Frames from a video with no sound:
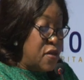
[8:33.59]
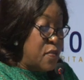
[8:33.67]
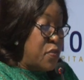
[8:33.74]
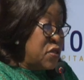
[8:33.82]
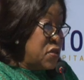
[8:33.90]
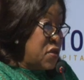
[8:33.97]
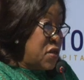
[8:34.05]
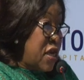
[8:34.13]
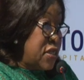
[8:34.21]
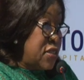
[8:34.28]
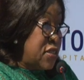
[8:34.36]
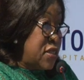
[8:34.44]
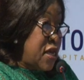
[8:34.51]
the
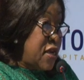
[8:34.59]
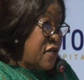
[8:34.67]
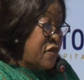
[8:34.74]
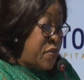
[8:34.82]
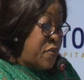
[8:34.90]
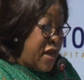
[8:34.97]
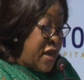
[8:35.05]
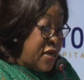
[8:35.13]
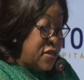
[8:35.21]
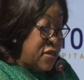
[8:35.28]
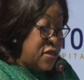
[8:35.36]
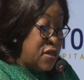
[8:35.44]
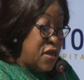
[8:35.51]
bottlenecks that have
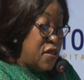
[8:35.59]
plagued